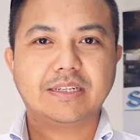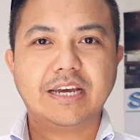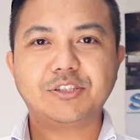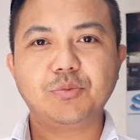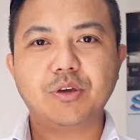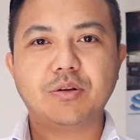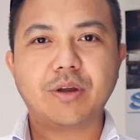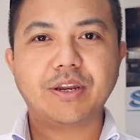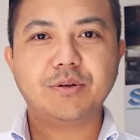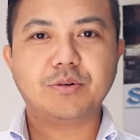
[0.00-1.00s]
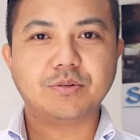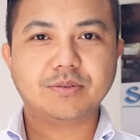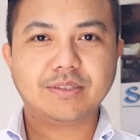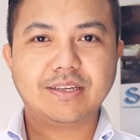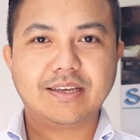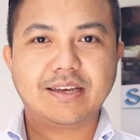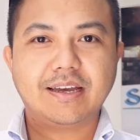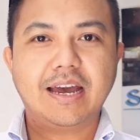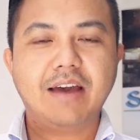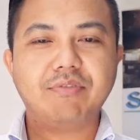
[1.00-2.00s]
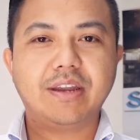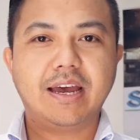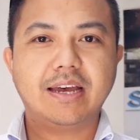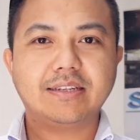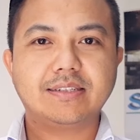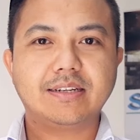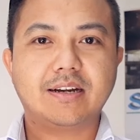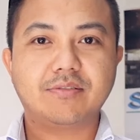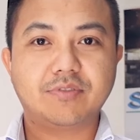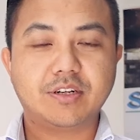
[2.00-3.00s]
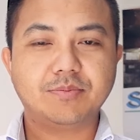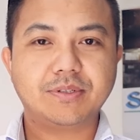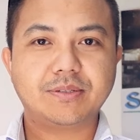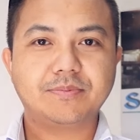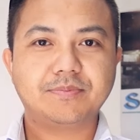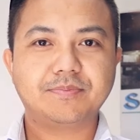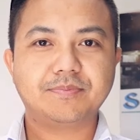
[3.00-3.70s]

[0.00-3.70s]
As you may already know, have and has are verbs.